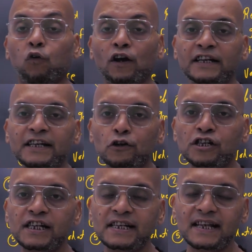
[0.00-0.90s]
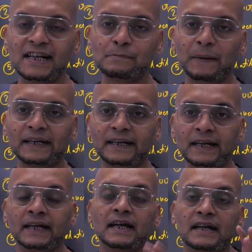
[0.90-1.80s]
what he or she is
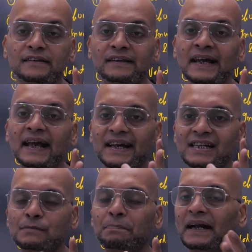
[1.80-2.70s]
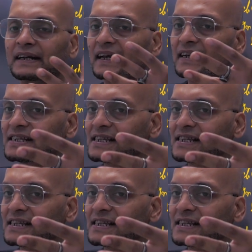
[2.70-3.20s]
expecting they expect an